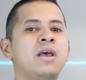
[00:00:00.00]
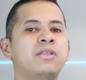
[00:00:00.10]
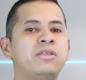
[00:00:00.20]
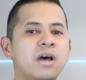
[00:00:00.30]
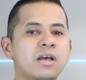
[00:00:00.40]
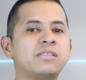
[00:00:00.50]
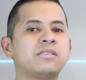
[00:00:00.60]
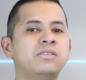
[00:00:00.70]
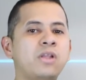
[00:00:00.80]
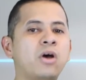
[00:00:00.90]

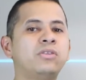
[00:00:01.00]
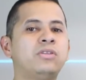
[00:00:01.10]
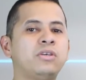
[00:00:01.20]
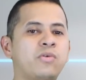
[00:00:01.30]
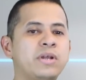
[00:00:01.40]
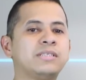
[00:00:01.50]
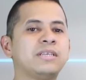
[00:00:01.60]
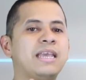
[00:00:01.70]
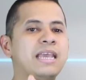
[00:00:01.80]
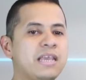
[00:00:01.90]
does not decrease
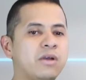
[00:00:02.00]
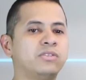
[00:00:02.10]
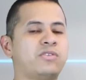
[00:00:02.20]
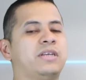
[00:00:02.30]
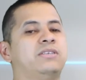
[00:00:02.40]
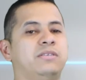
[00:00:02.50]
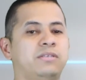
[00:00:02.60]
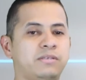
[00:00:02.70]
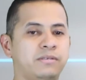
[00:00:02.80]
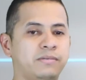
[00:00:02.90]
in
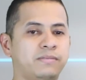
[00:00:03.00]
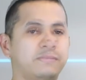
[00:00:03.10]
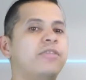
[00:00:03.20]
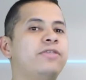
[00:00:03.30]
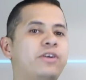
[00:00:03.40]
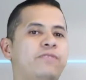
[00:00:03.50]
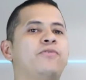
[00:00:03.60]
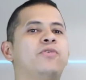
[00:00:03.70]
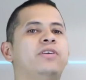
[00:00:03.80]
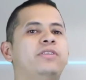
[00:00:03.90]
contractions.
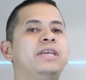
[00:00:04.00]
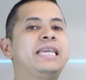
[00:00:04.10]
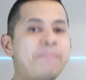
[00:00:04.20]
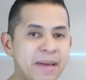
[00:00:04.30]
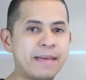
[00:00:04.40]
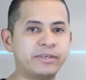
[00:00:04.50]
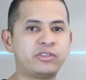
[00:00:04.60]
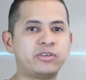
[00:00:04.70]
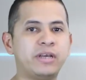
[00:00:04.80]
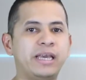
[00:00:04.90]
Therefore, the key
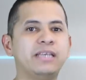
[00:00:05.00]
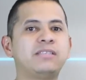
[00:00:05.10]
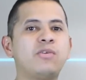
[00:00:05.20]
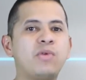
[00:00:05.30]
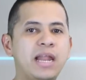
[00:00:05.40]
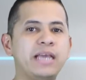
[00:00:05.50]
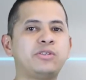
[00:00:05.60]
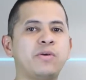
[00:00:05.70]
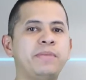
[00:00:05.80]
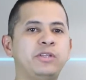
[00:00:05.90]
parameter is the
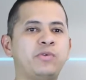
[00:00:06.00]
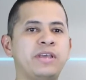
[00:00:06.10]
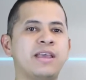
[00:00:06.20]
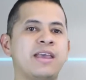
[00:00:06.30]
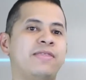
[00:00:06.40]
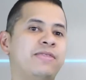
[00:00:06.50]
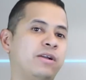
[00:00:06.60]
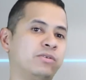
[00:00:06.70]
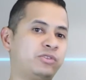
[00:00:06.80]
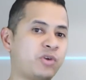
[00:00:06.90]
relation between the
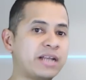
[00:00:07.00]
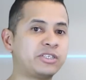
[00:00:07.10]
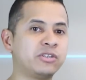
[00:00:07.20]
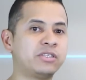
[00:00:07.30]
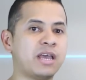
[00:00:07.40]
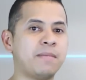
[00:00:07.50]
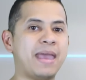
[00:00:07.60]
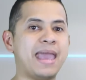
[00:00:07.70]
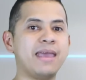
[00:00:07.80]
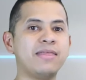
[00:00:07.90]
contraction time
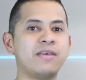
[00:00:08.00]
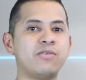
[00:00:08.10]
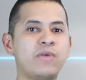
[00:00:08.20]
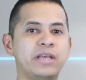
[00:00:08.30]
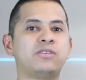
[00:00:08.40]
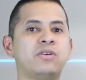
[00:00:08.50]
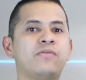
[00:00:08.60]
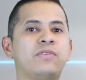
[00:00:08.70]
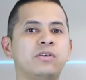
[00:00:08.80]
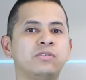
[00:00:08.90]
and the duration
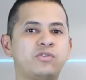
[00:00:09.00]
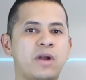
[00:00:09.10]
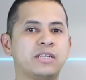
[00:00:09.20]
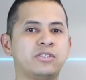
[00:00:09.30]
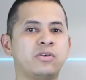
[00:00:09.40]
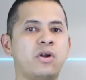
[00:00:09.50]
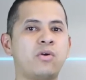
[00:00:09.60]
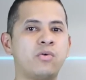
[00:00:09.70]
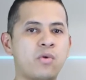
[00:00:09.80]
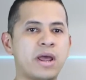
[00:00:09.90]
of the contraction
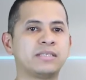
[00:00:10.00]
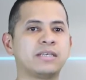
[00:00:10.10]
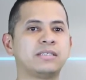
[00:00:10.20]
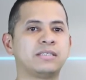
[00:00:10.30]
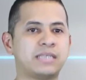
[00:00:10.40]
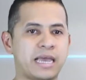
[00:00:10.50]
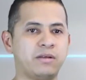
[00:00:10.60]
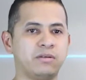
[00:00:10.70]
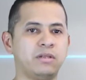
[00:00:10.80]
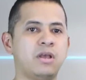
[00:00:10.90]
rest
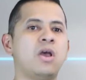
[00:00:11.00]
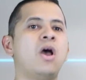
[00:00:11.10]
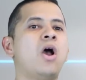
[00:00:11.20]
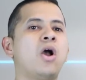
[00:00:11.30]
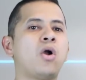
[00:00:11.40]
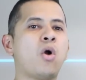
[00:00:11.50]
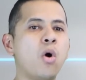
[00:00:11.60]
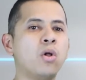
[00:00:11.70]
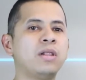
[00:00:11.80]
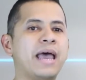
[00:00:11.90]
cycle,
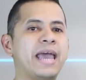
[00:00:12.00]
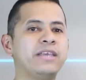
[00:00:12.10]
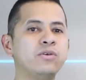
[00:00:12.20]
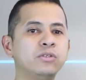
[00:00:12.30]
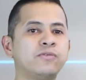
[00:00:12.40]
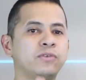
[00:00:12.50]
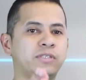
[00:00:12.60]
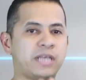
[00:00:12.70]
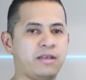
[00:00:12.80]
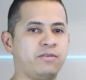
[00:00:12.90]
called a useful
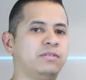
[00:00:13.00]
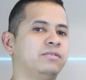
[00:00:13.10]
cycle,